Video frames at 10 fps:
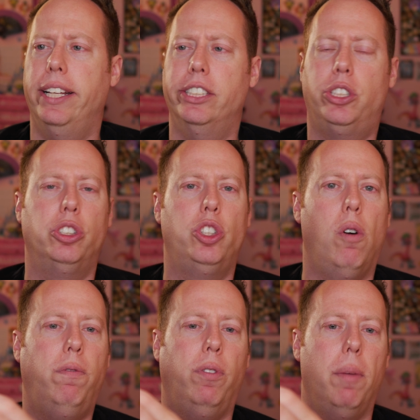is there's
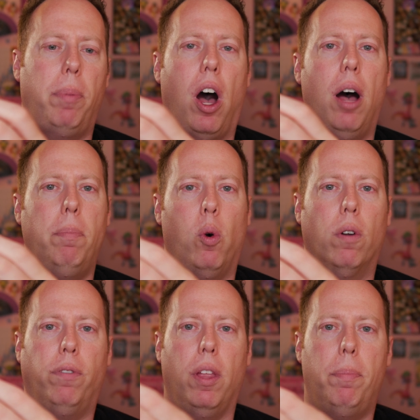no flip up
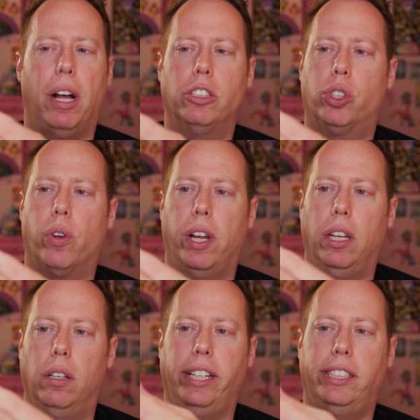or flip out
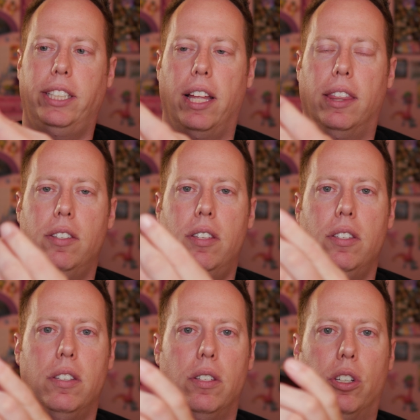screen. Like I said, this
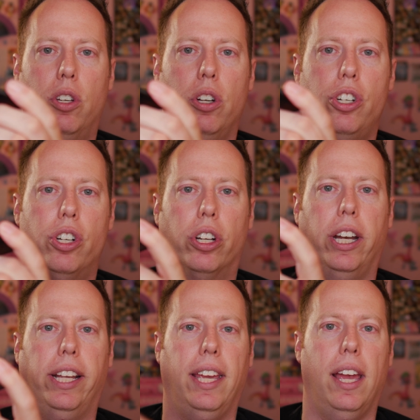is as good as you're
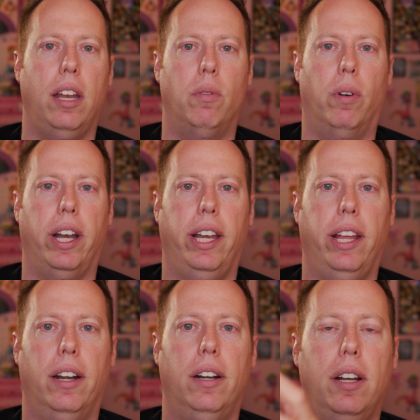going to get right
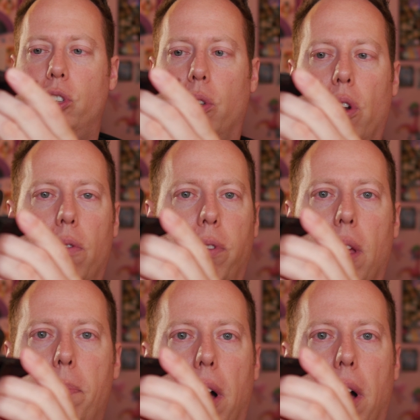here. So no flip